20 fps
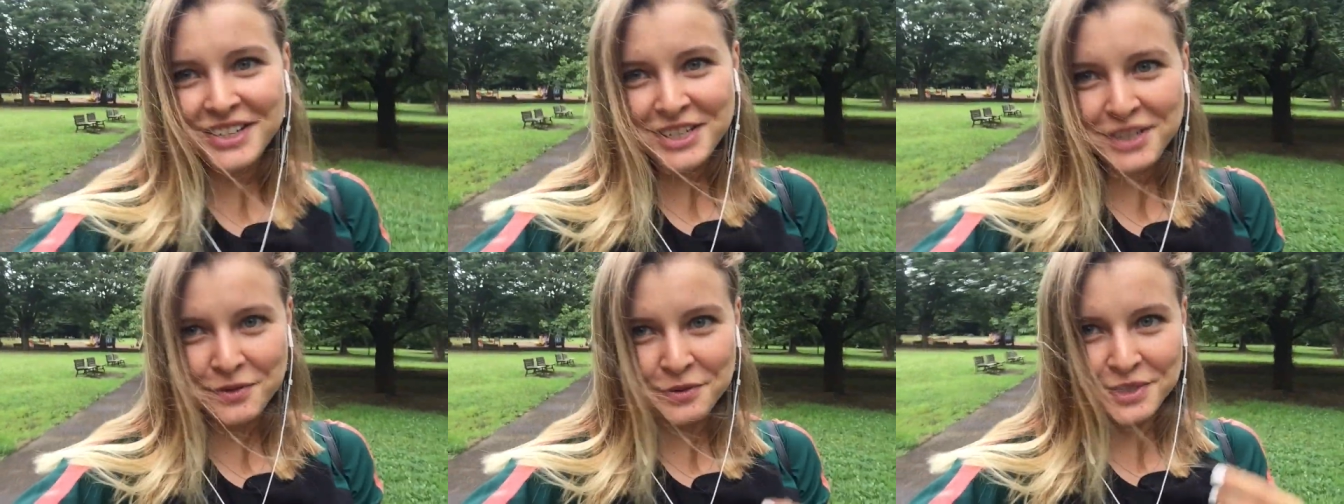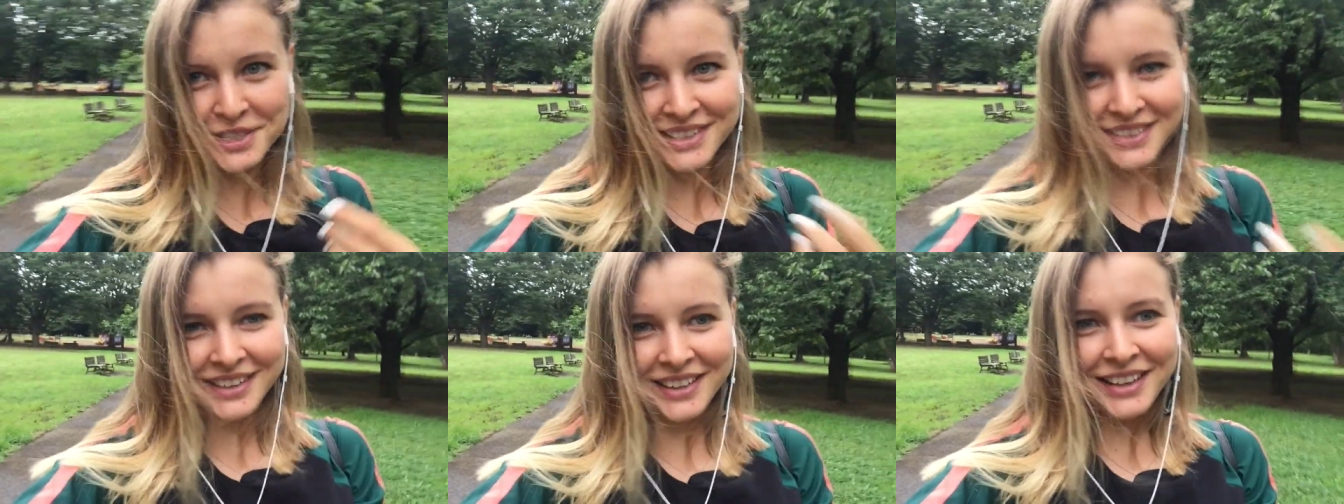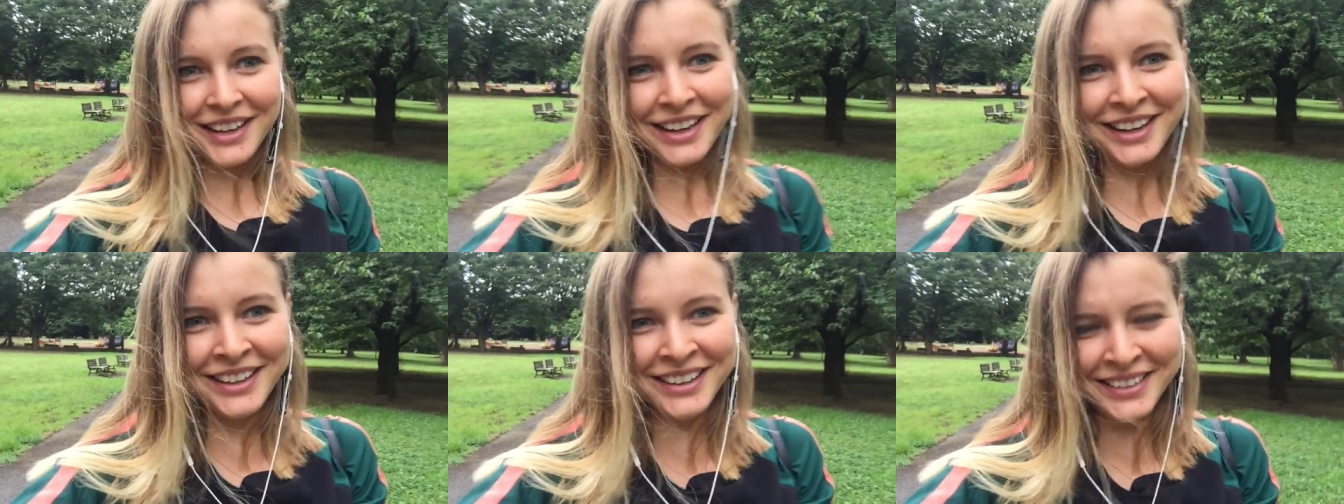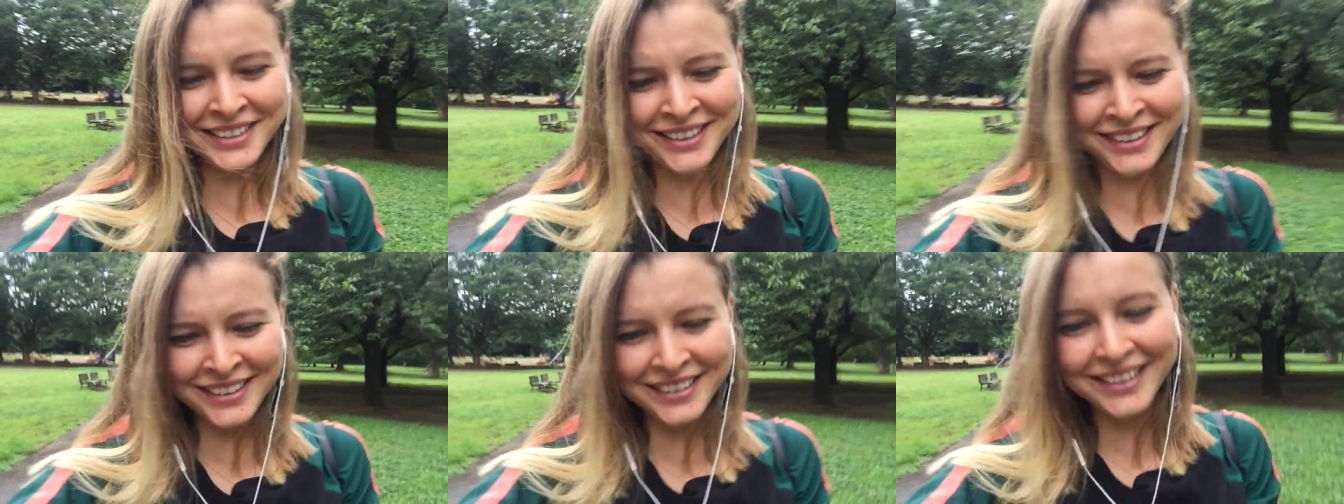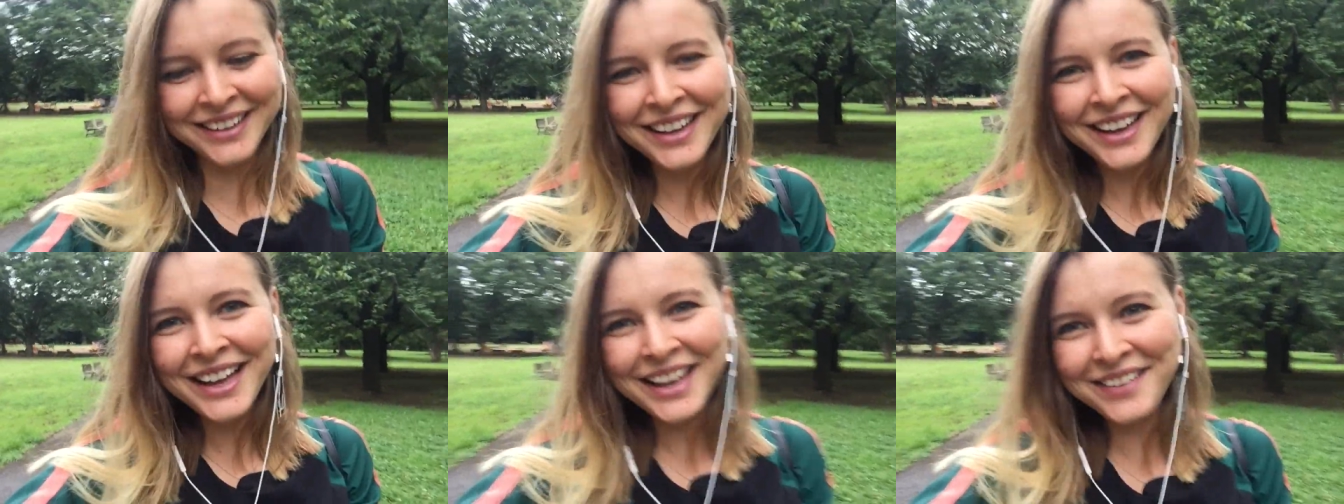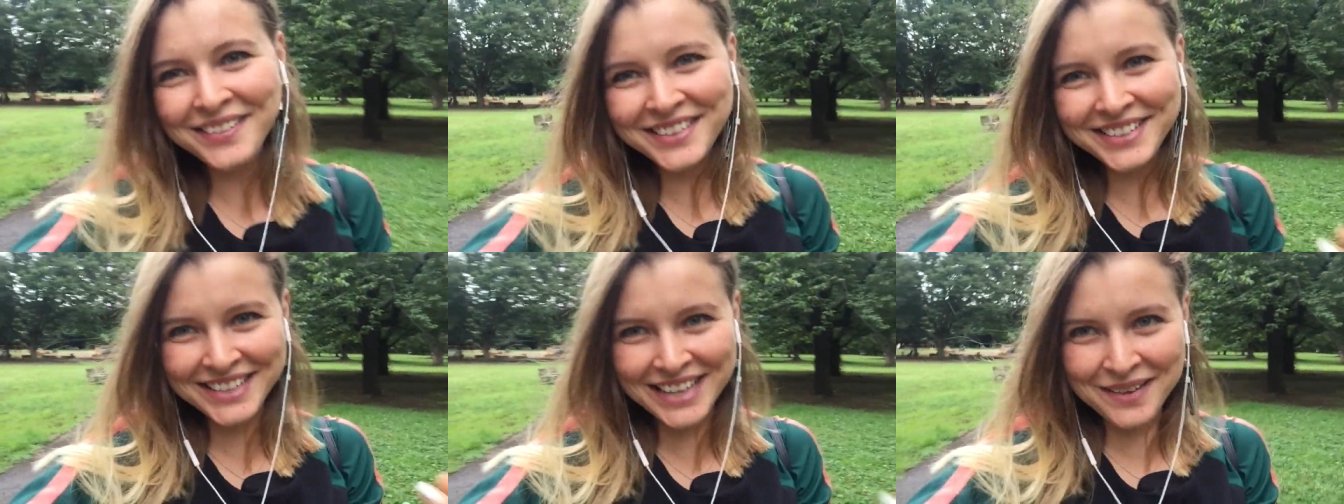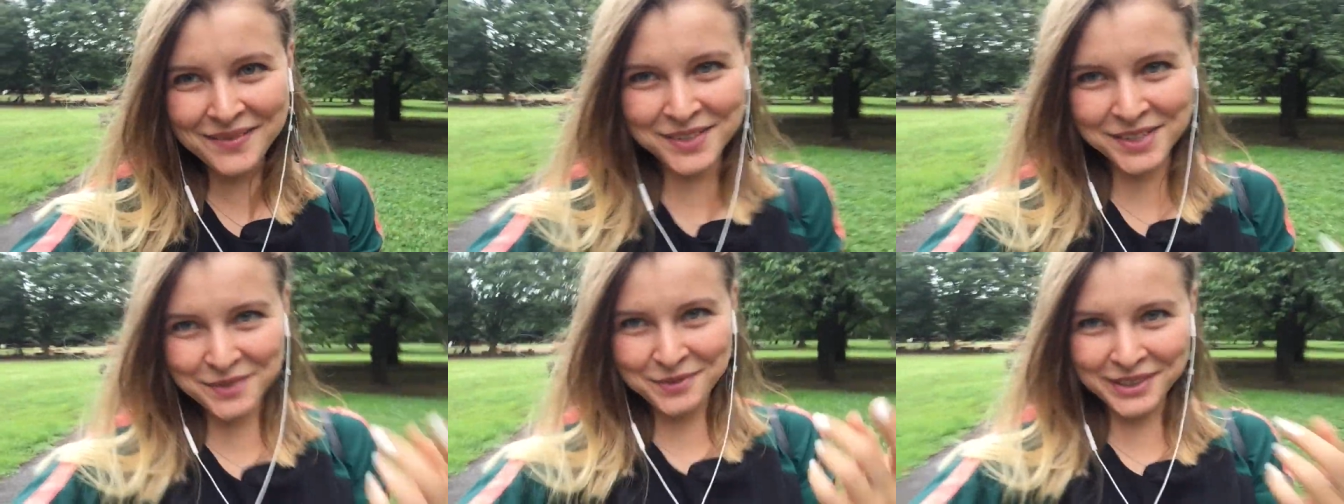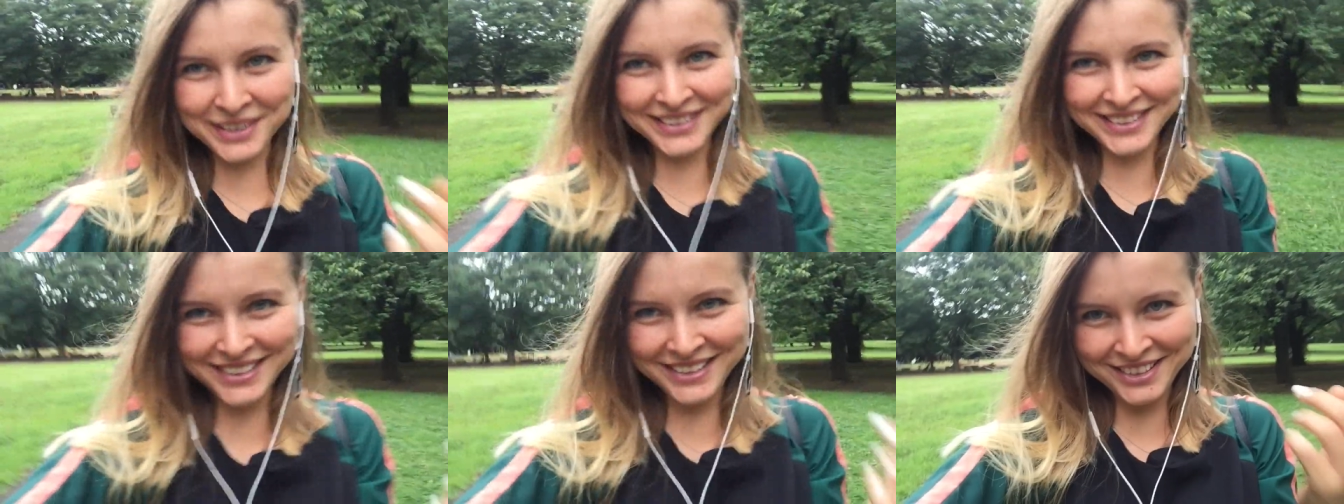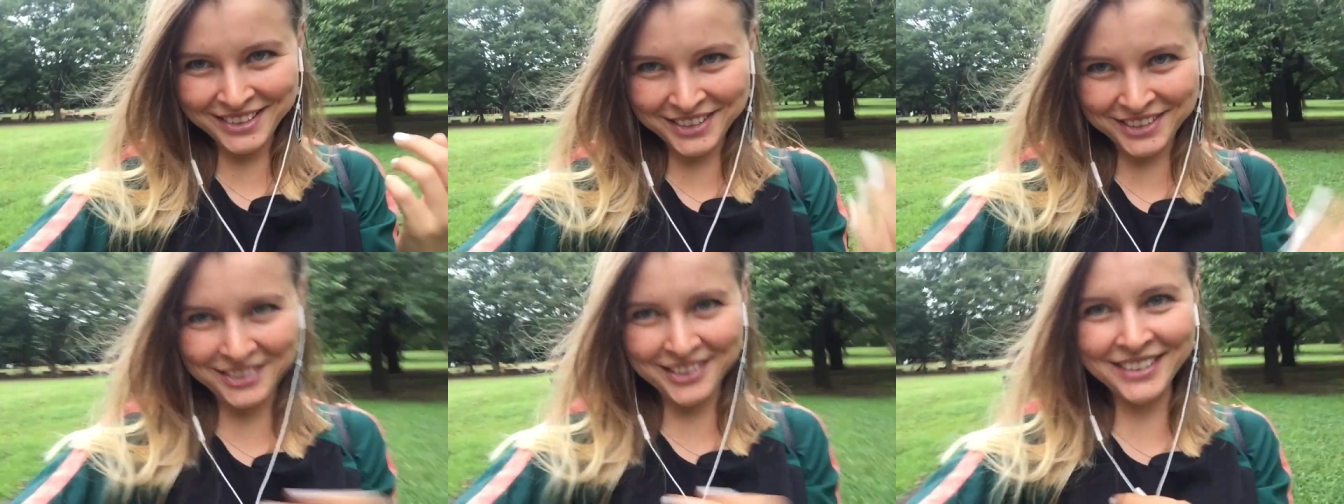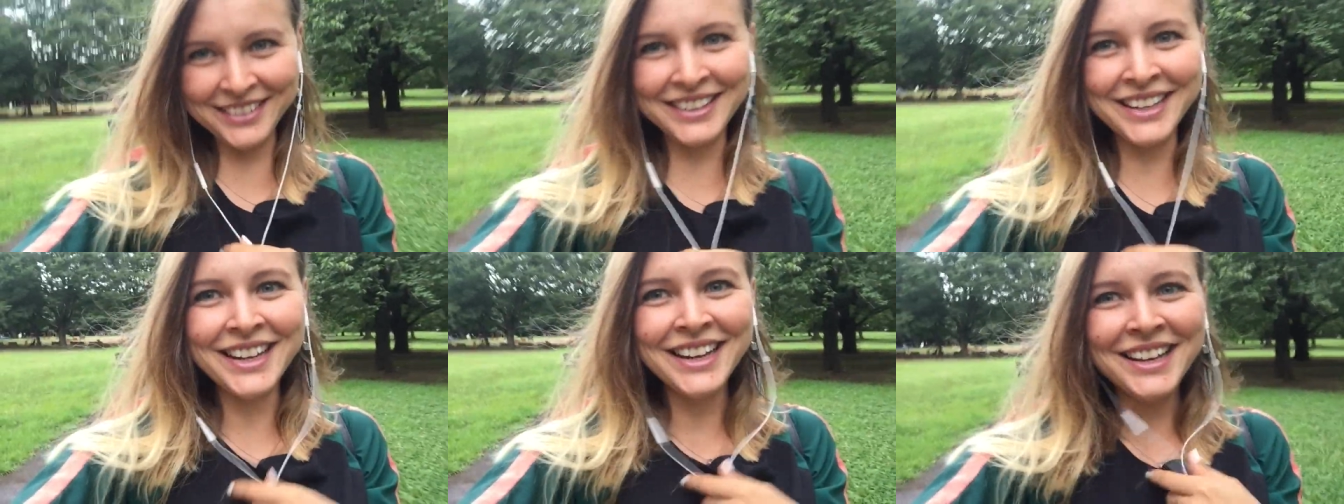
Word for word: She was like, every time she wanted to turn,